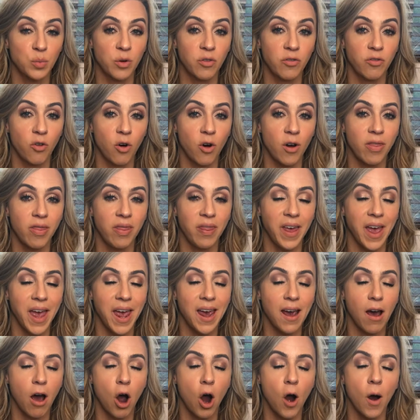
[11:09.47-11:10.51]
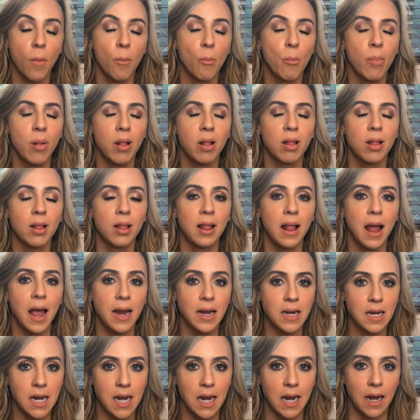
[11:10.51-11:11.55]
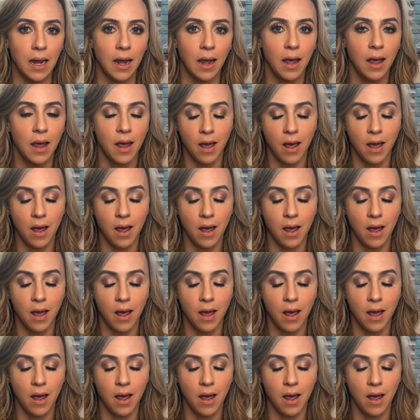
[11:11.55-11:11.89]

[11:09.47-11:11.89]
before, they are blinding.